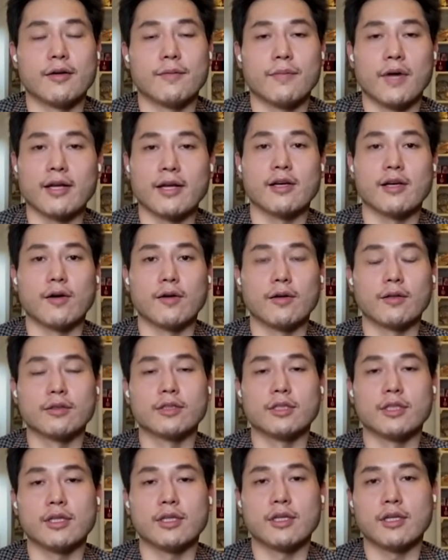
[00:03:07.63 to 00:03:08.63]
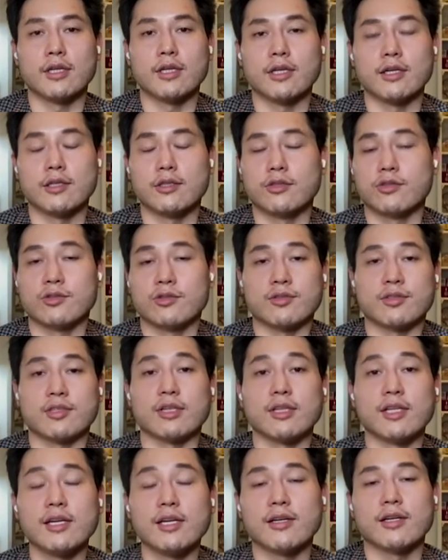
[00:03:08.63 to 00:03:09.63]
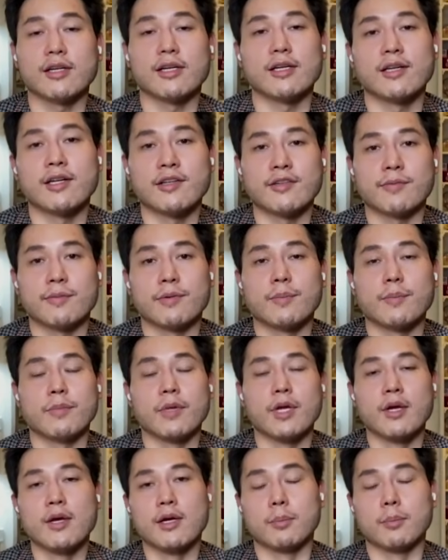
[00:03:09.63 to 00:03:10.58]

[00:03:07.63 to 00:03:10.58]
um, ideology he just deleted it and has been